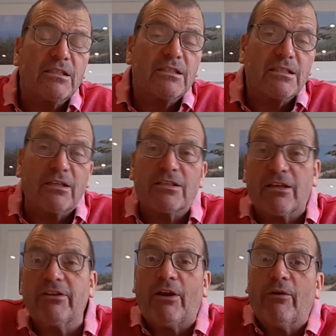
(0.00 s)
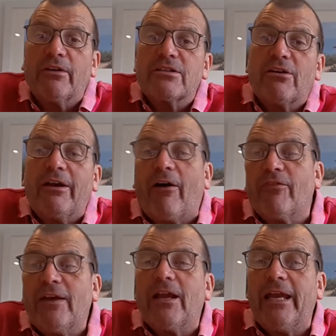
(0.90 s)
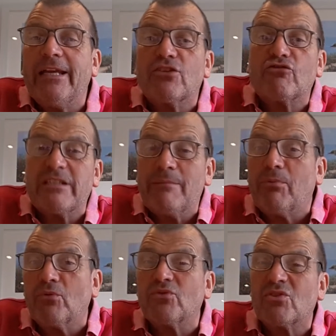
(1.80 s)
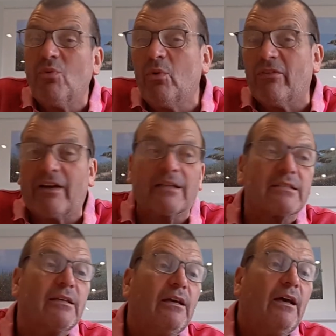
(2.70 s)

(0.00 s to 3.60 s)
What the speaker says: so I think history is important to all of us.